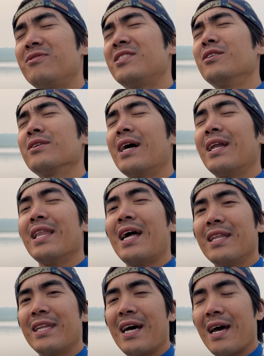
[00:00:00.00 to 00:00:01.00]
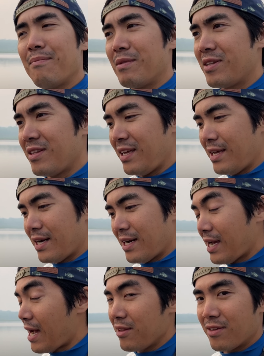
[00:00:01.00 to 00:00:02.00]
still got a lot of time to see uh,
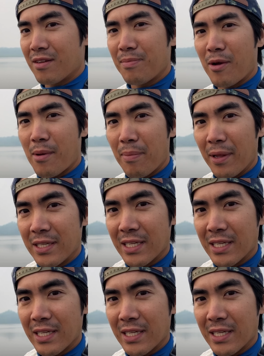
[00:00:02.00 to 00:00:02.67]
how this experiment plays